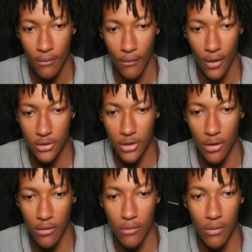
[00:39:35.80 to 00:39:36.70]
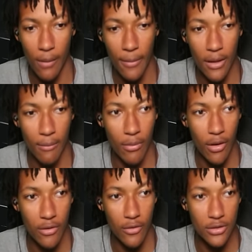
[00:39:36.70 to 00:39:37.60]
Let's go. I'm making
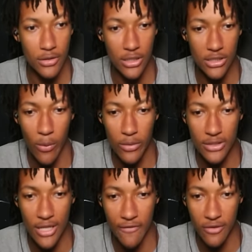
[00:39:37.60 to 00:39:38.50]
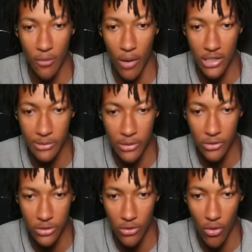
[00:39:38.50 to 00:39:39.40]
progress here. Someone's definitely watching me.
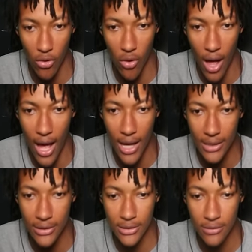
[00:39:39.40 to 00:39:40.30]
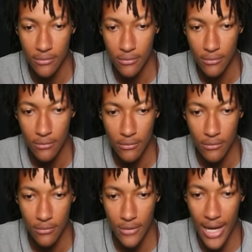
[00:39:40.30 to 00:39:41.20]
Those is all eyes.
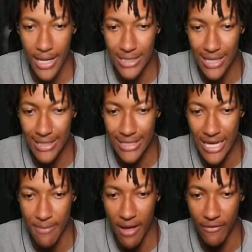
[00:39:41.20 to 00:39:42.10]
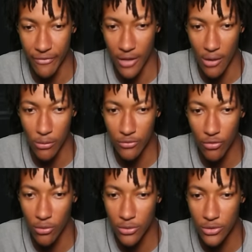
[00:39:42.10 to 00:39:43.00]
That nigga's on D M S. Like, what's
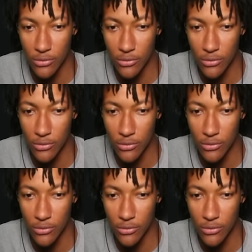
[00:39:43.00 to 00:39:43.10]
wrong with you?